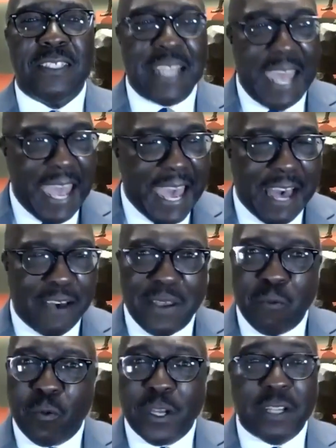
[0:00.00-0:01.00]
to have
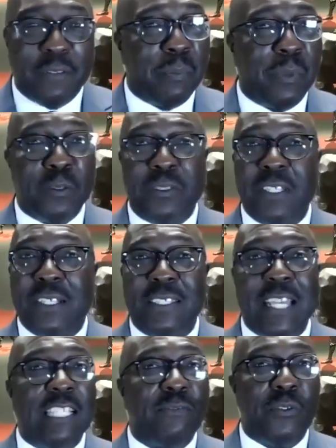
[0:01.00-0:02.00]
one of the most
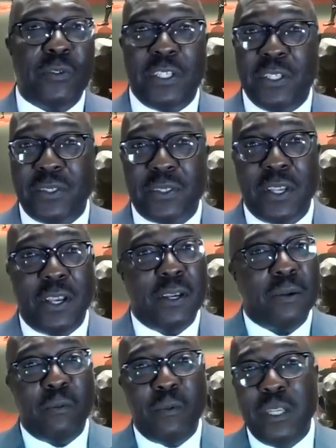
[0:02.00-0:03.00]
successful years
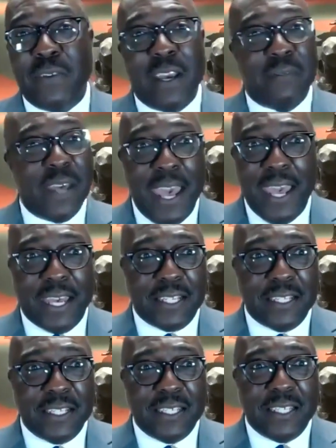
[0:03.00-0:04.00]
we've ever had.
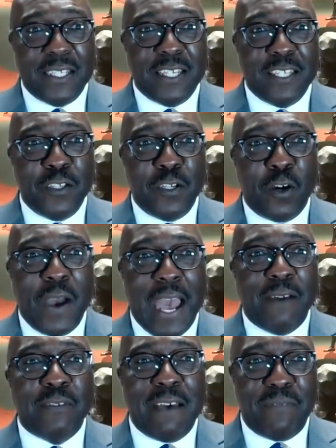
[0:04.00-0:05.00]

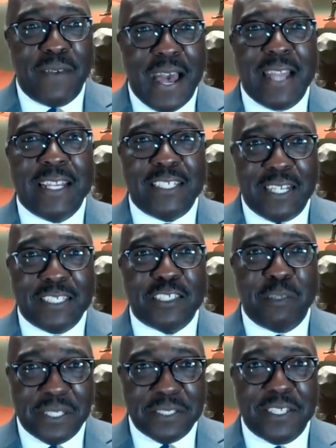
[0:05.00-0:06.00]
After I finally
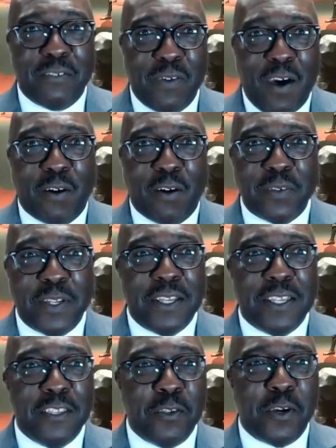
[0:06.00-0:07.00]
dusted myself off,
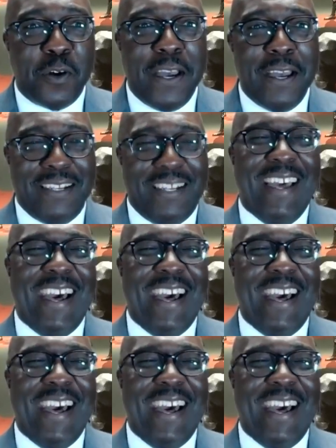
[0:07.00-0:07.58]
you know.